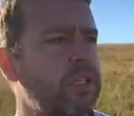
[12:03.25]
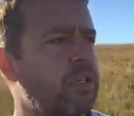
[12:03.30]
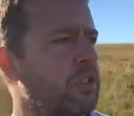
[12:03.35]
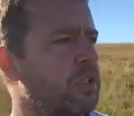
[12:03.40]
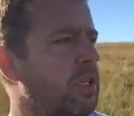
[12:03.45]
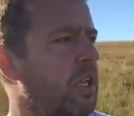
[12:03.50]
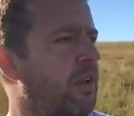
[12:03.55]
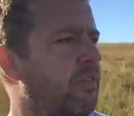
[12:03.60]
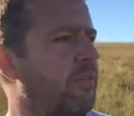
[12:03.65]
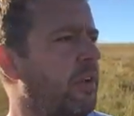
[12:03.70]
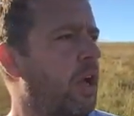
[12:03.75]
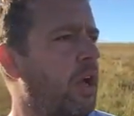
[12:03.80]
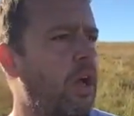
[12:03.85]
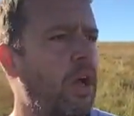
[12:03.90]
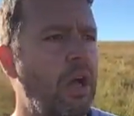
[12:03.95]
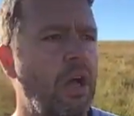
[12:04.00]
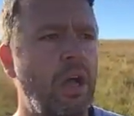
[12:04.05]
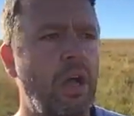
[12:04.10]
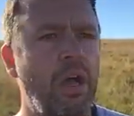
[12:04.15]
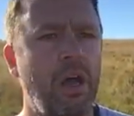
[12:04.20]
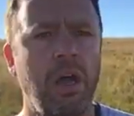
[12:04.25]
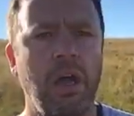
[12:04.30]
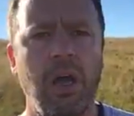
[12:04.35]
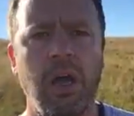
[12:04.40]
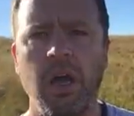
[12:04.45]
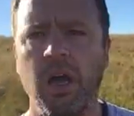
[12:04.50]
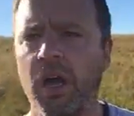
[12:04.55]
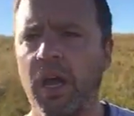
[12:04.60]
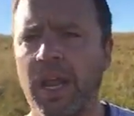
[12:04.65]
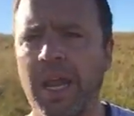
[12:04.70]
It doesn't
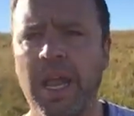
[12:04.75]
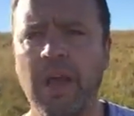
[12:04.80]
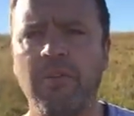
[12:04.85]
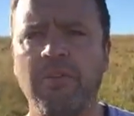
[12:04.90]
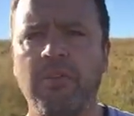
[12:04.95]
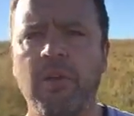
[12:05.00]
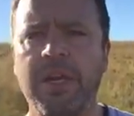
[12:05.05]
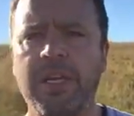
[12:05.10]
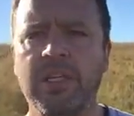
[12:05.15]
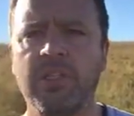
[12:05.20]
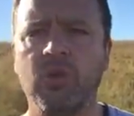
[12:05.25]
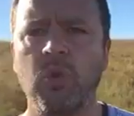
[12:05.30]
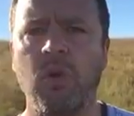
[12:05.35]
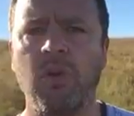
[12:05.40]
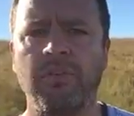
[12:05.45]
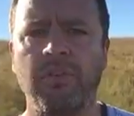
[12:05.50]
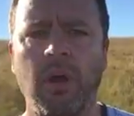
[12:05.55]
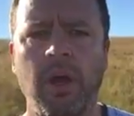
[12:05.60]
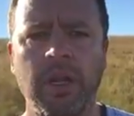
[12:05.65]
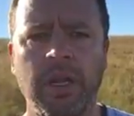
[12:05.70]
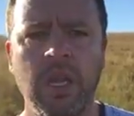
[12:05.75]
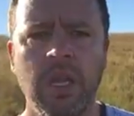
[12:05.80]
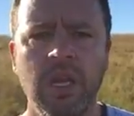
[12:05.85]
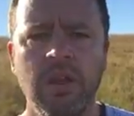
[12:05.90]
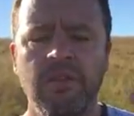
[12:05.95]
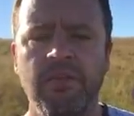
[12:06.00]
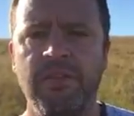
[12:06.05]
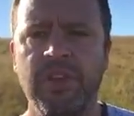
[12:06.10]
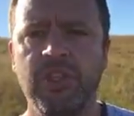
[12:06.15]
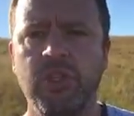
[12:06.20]
allow for any sort of like
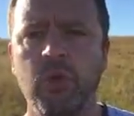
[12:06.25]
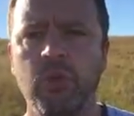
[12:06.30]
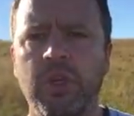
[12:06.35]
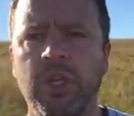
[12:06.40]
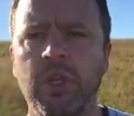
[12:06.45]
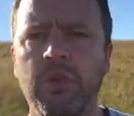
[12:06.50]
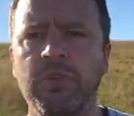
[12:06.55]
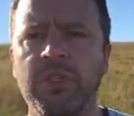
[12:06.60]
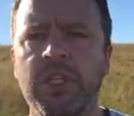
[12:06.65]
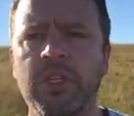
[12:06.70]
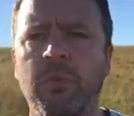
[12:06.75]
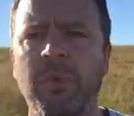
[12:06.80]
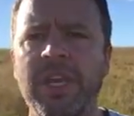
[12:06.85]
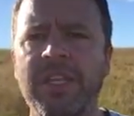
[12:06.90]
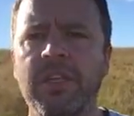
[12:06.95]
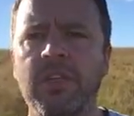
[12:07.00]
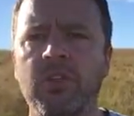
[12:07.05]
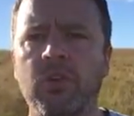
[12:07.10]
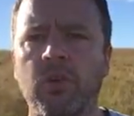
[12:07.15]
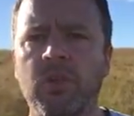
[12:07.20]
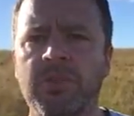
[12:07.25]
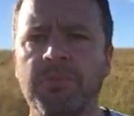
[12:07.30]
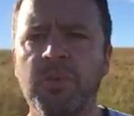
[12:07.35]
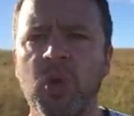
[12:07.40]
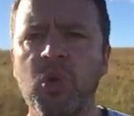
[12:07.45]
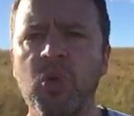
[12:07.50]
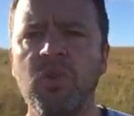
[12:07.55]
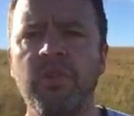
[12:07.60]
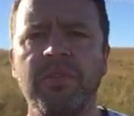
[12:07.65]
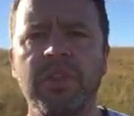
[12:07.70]
visual cues in the way that dogs
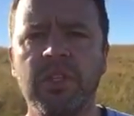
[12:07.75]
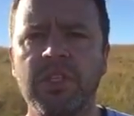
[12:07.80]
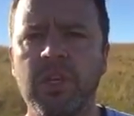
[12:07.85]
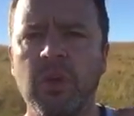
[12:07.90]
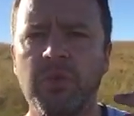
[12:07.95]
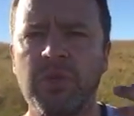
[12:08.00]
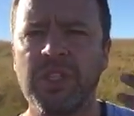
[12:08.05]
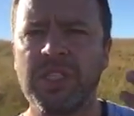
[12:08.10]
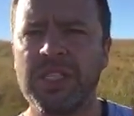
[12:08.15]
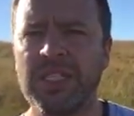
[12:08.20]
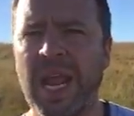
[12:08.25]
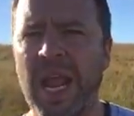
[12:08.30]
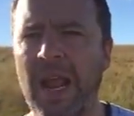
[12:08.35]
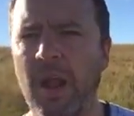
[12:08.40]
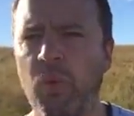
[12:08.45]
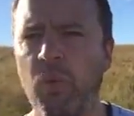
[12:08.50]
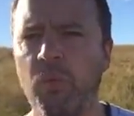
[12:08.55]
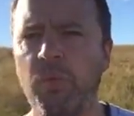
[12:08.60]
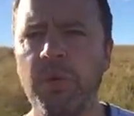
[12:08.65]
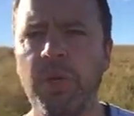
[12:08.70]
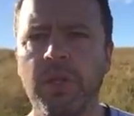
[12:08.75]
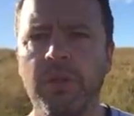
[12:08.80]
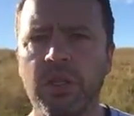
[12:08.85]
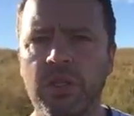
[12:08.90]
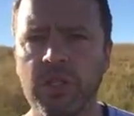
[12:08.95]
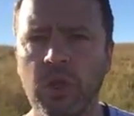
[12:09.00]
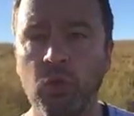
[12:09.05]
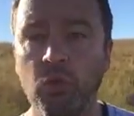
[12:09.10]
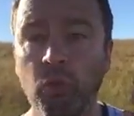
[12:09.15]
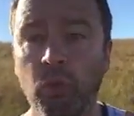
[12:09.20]
move. There's no sound.
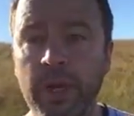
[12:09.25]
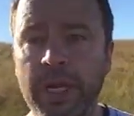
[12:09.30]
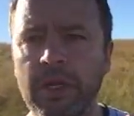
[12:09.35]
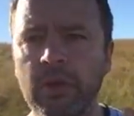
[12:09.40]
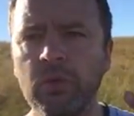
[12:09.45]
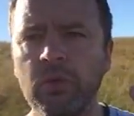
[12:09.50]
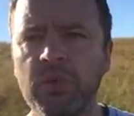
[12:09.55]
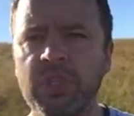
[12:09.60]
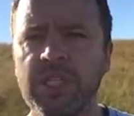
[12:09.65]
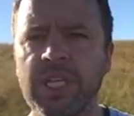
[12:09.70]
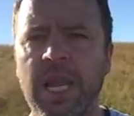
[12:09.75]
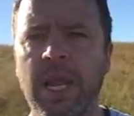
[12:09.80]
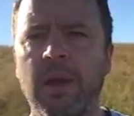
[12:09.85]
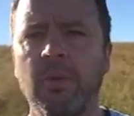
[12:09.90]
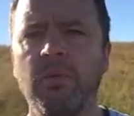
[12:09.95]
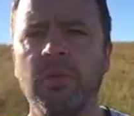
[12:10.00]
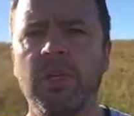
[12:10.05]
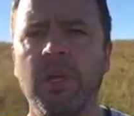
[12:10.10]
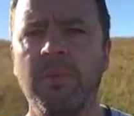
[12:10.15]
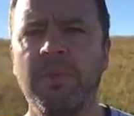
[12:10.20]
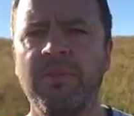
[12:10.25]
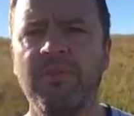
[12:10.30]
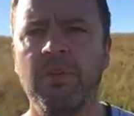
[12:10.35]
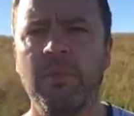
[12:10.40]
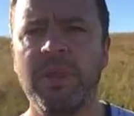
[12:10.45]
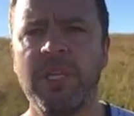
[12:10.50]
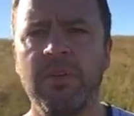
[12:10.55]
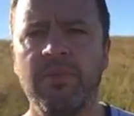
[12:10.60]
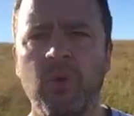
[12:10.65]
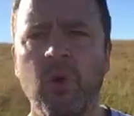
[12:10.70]
There's no real sound coming
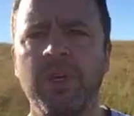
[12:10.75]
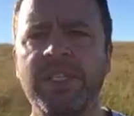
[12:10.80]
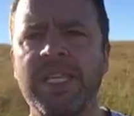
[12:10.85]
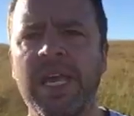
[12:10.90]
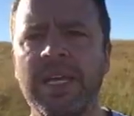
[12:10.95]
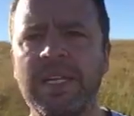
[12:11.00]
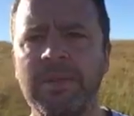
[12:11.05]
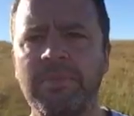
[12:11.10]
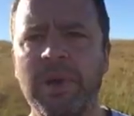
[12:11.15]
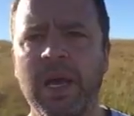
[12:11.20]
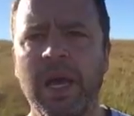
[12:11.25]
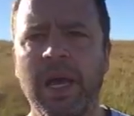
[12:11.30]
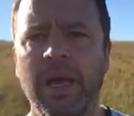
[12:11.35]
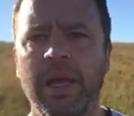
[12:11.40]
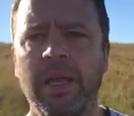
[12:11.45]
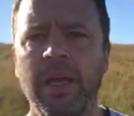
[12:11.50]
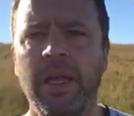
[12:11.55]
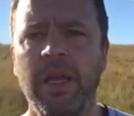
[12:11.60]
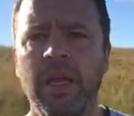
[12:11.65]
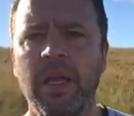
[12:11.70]
from it. You've got a teddy bear.